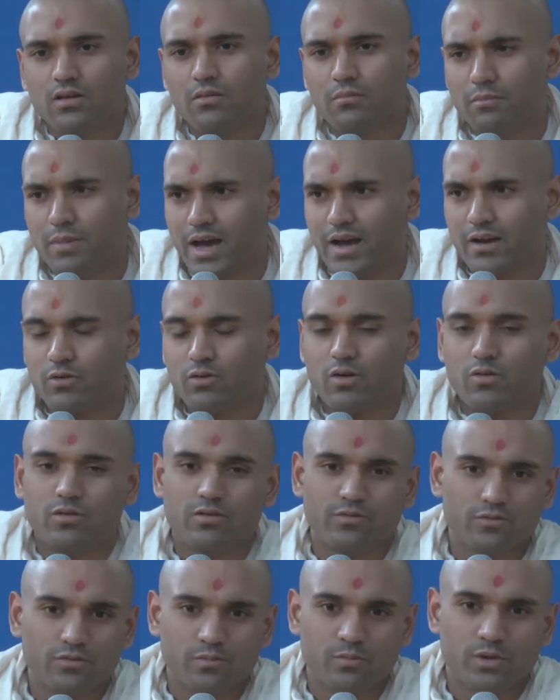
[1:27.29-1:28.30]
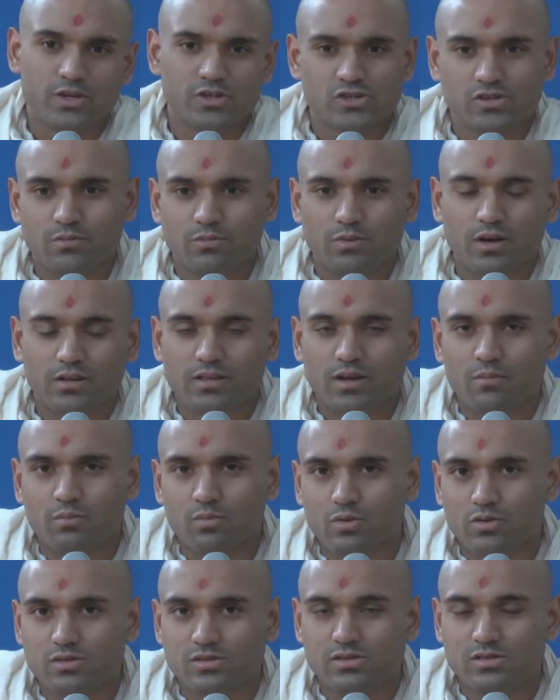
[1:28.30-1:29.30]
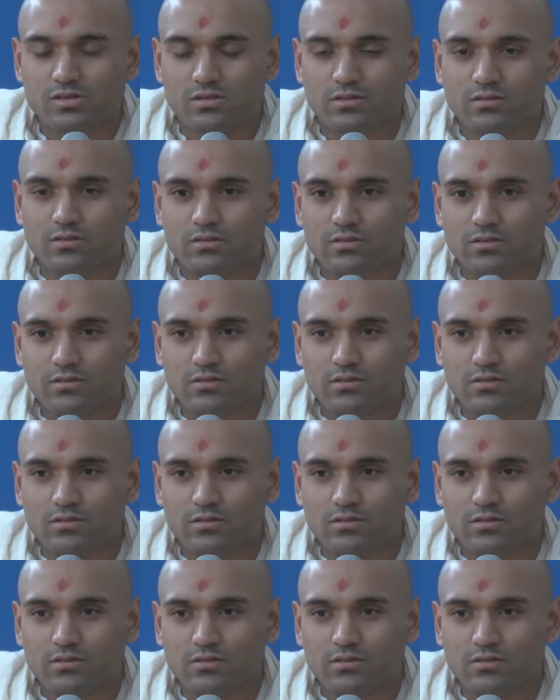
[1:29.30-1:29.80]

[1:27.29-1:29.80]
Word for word: background information about that person,